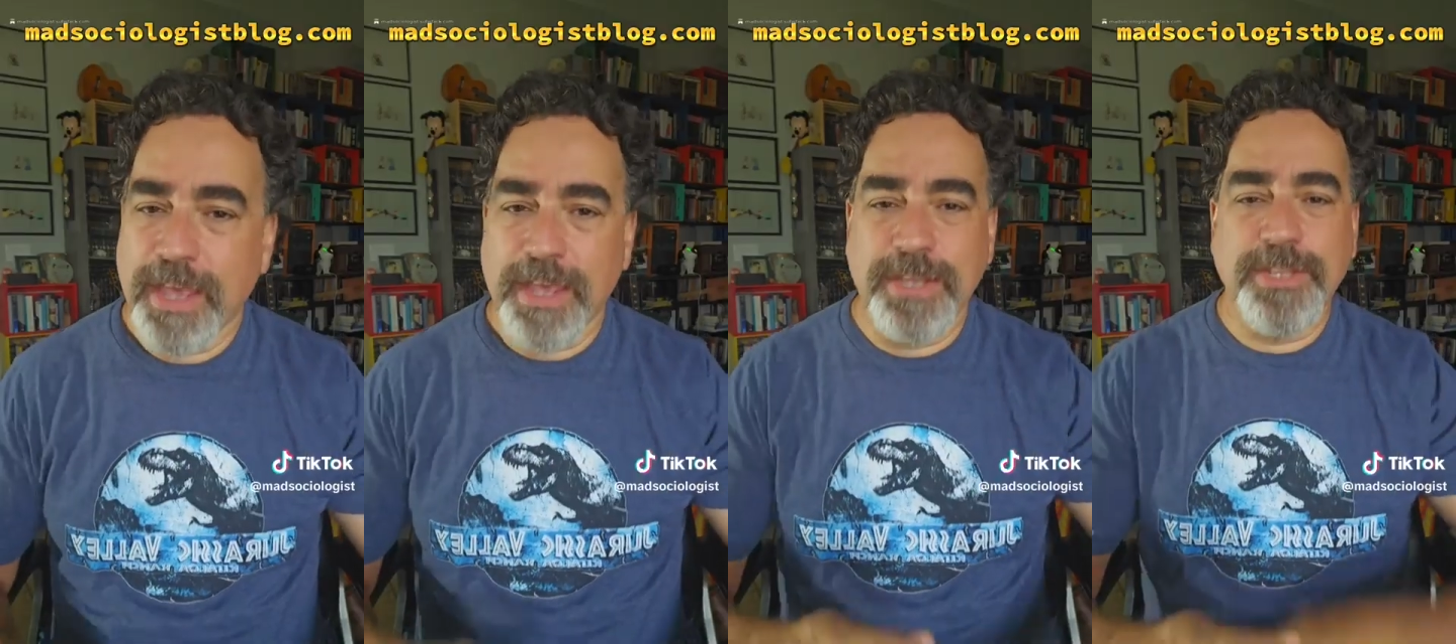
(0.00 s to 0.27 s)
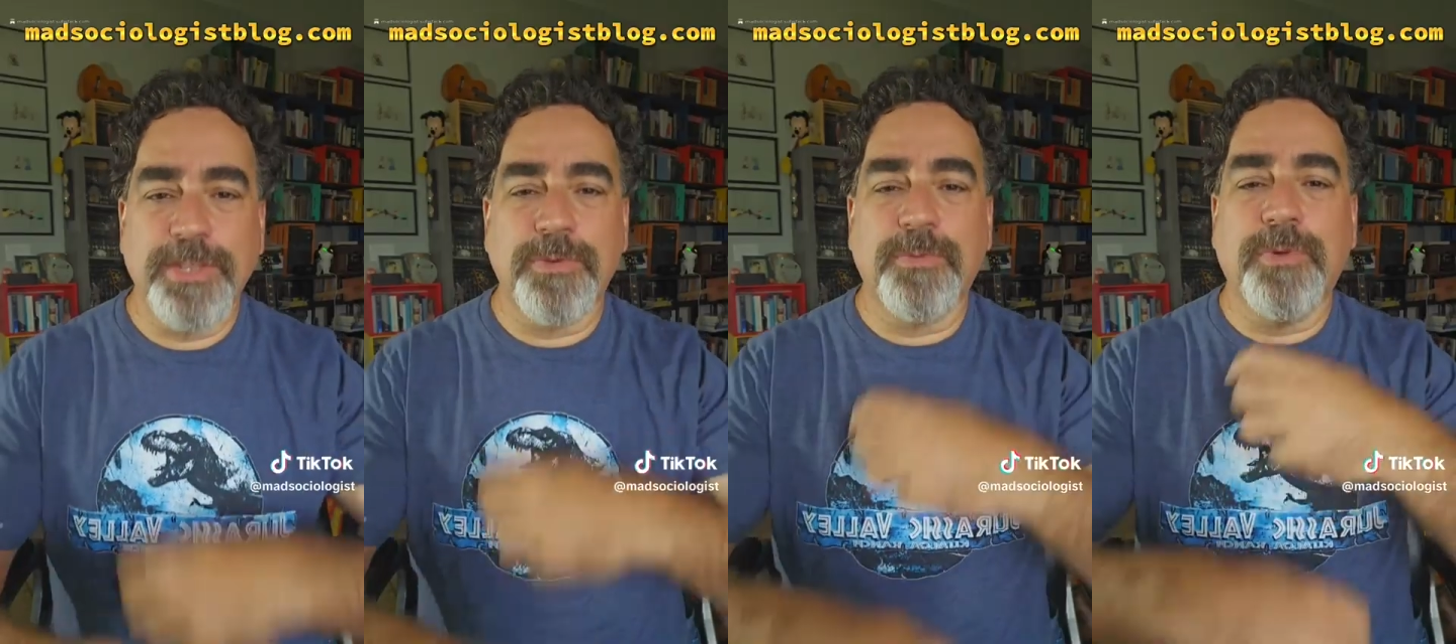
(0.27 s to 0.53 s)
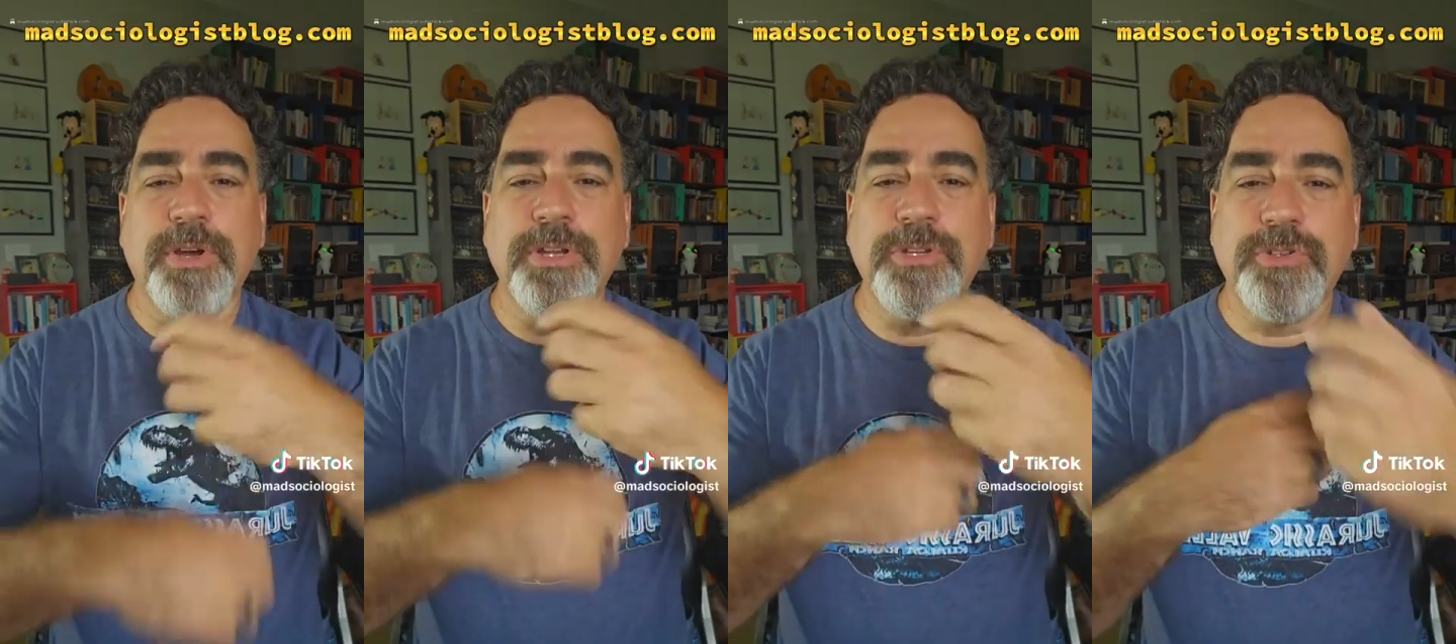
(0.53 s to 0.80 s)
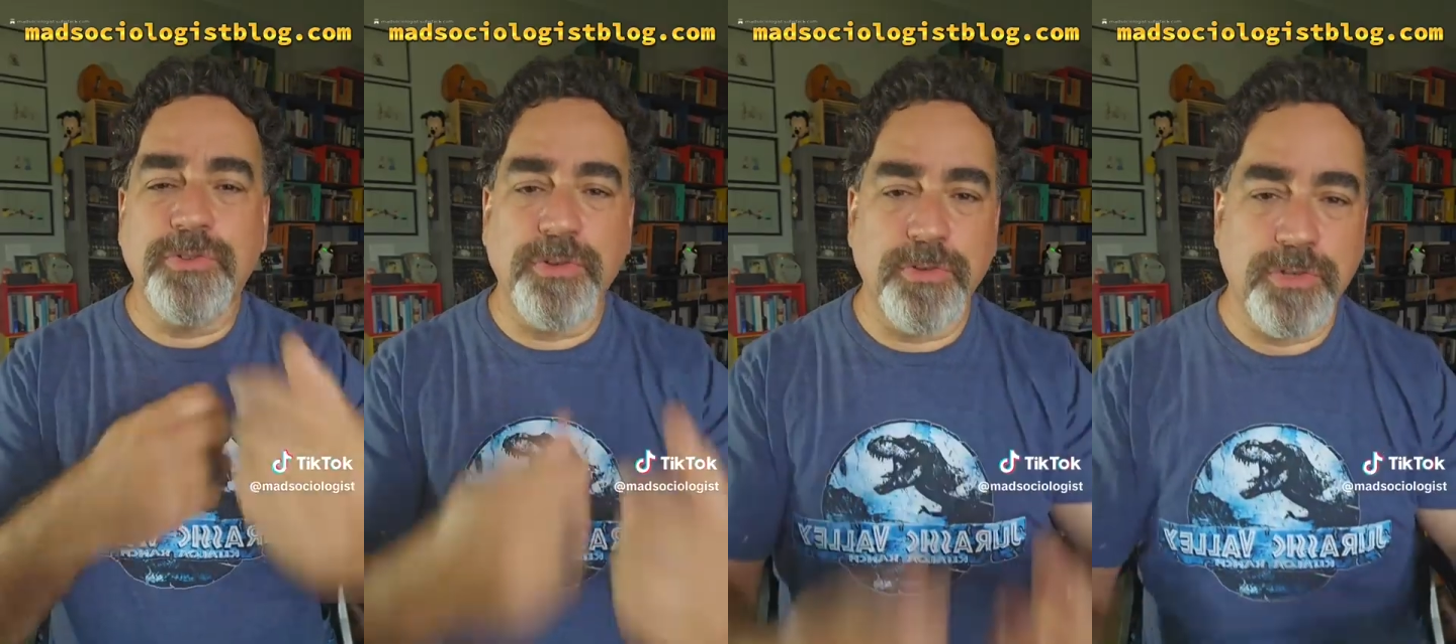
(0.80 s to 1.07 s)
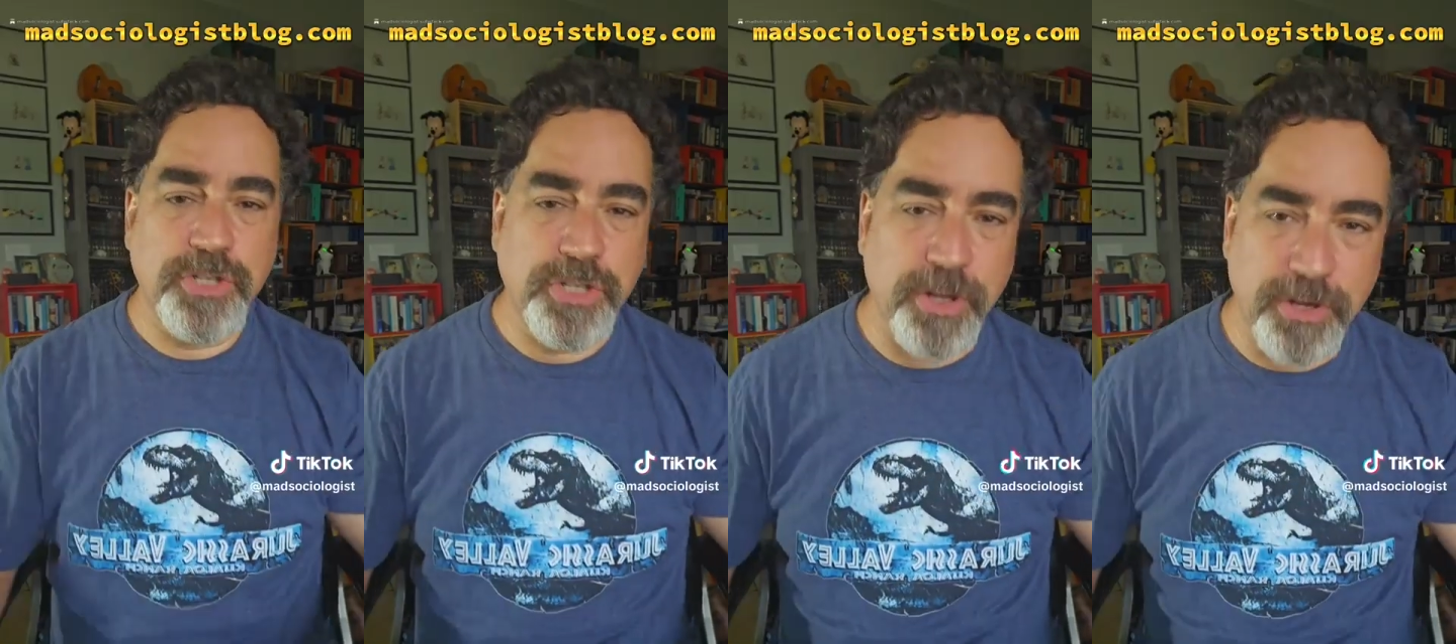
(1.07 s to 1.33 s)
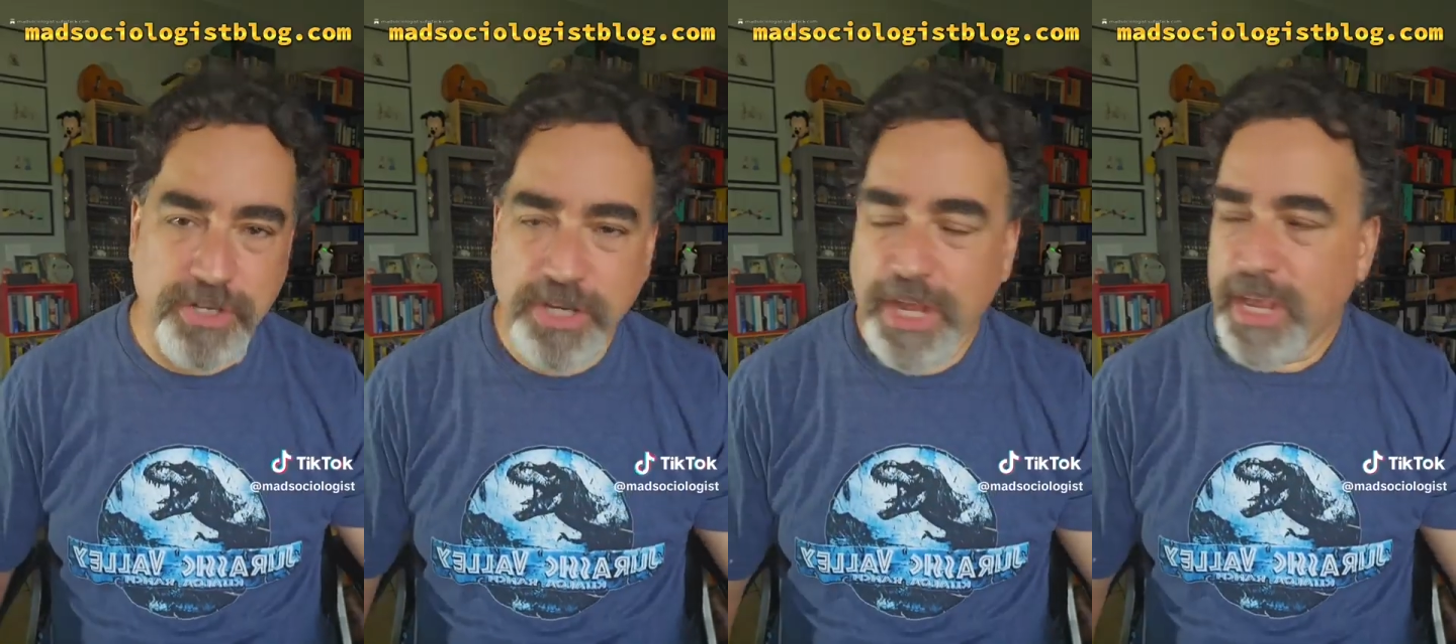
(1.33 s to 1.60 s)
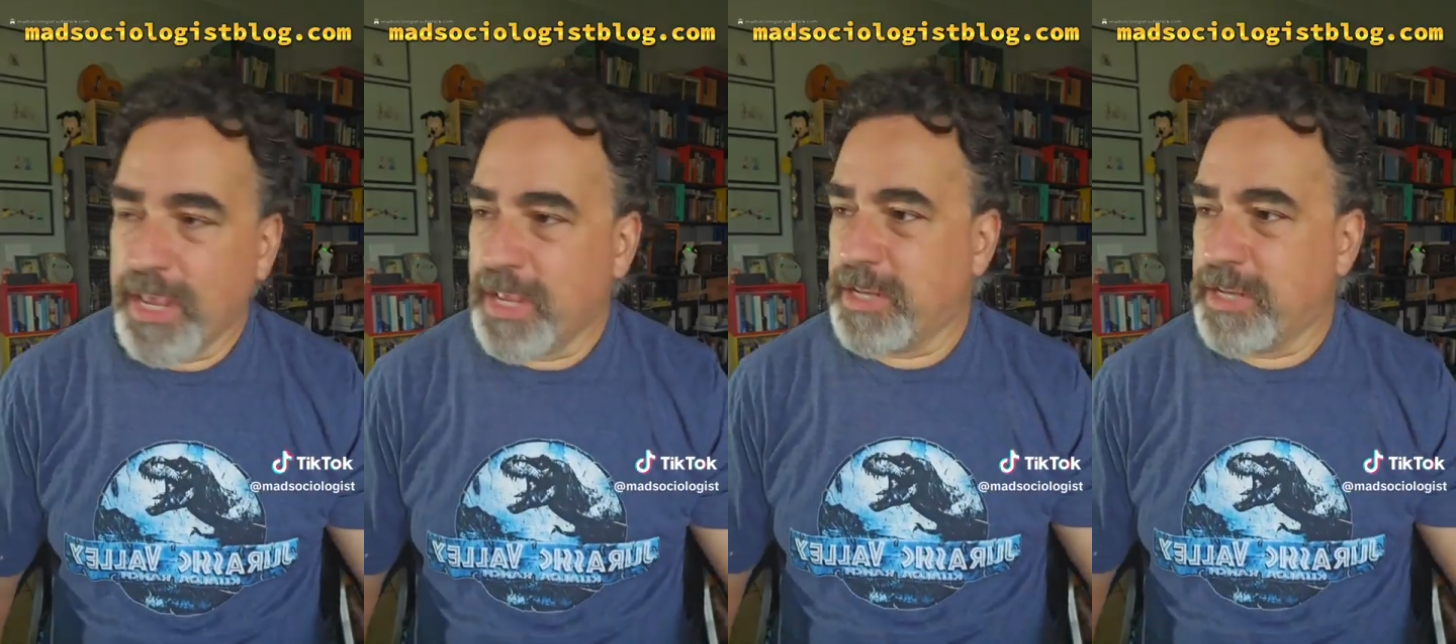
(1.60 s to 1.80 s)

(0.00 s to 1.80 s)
into the one true church,